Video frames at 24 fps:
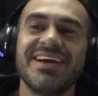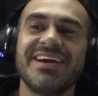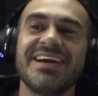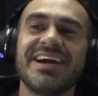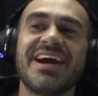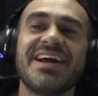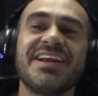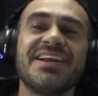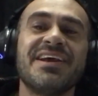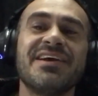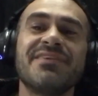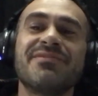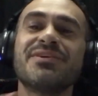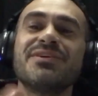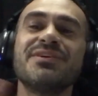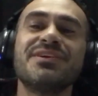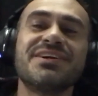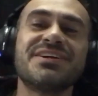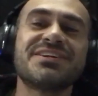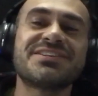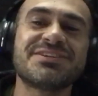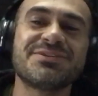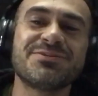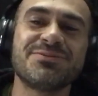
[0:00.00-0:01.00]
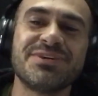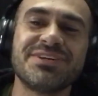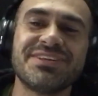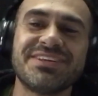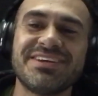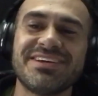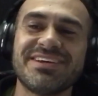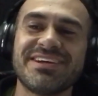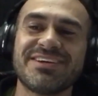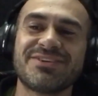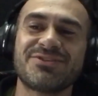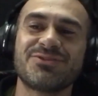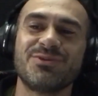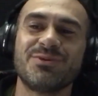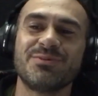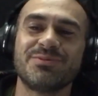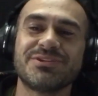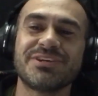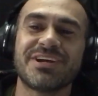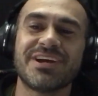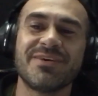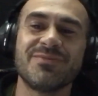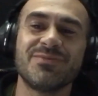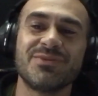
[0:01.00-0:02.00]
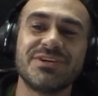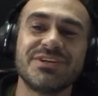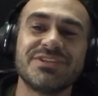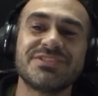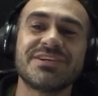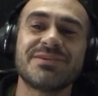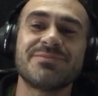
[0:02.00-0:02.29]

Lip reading: I never looked at what the actual time was.